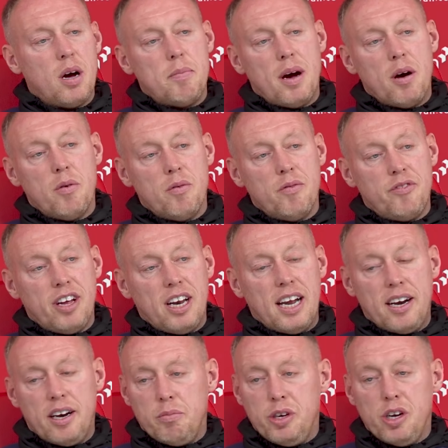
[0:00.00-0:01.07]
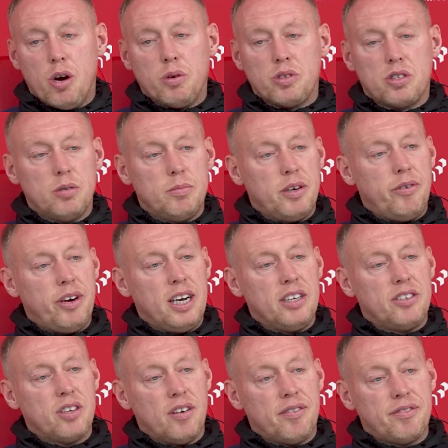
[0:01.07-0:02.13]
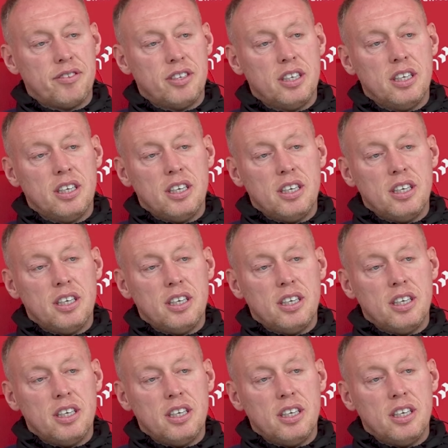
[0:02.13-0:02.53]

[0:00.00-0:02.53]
about Villa, and we know it's going to be a really tough